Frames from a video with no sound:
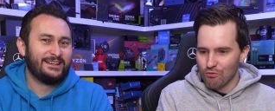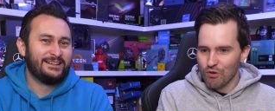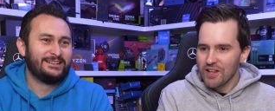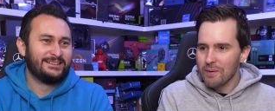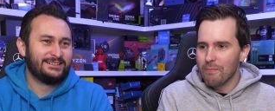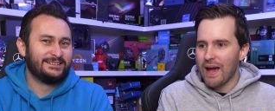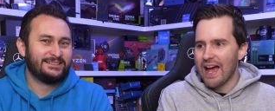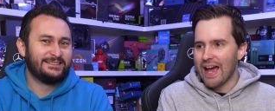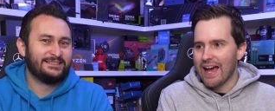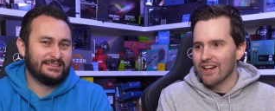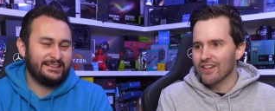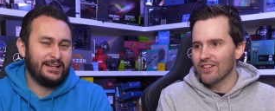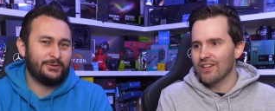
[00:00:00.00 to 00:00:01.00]
Speaker 1: really
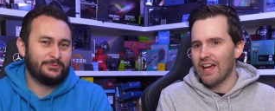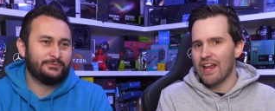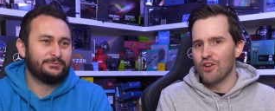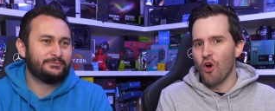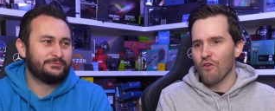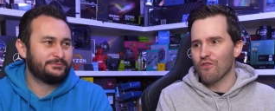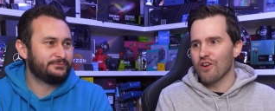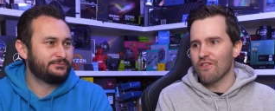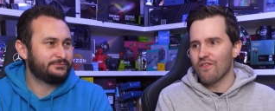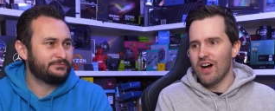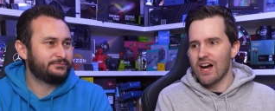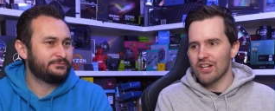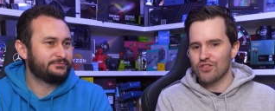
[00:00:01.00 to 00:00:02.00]
bad yep. and not very
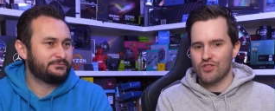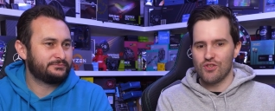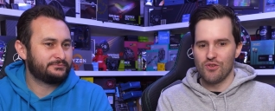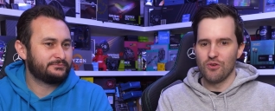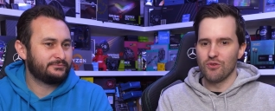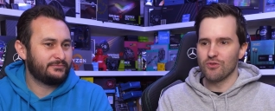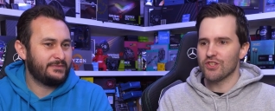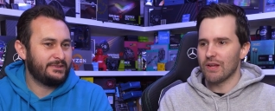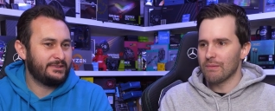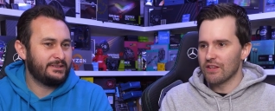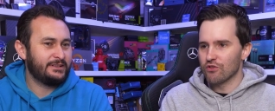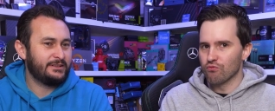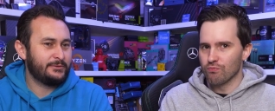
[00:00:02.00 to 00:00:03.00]
fast to
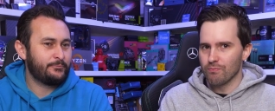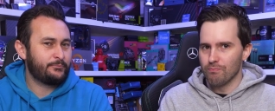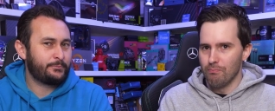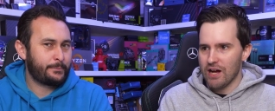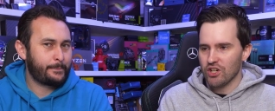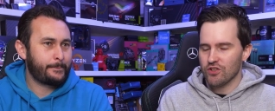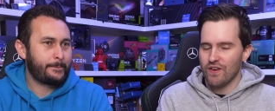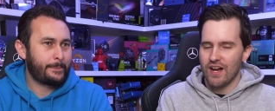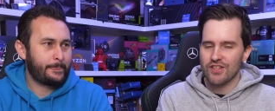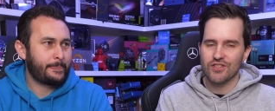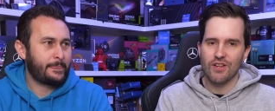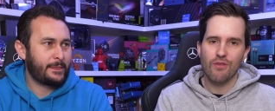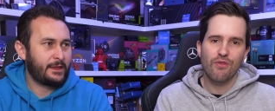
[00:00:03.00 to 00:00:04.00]
something that's much
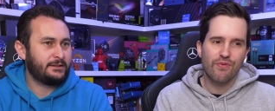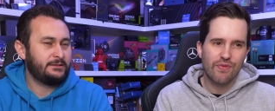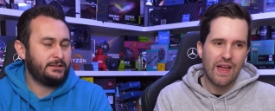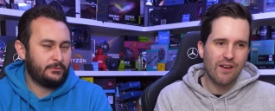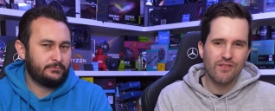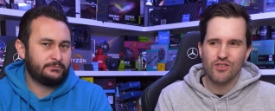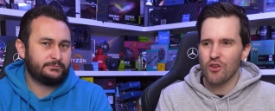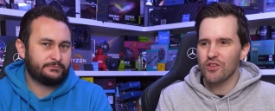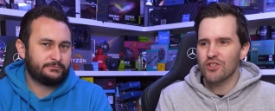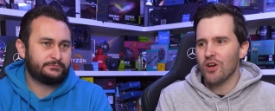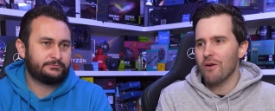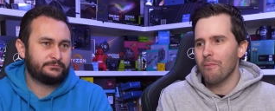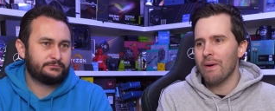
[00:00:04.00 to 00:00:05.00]
faster. That's yep. the only
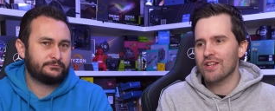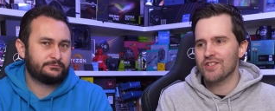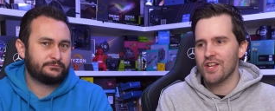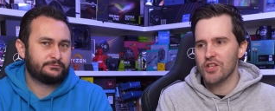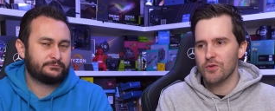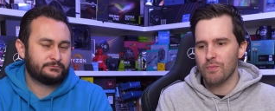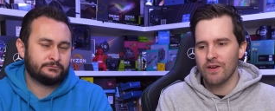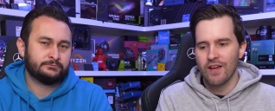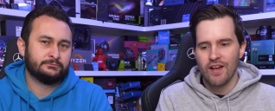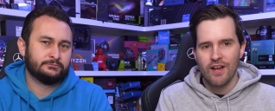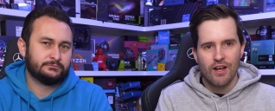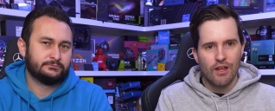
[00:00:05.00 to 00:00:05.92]
time it makes sense. But mm.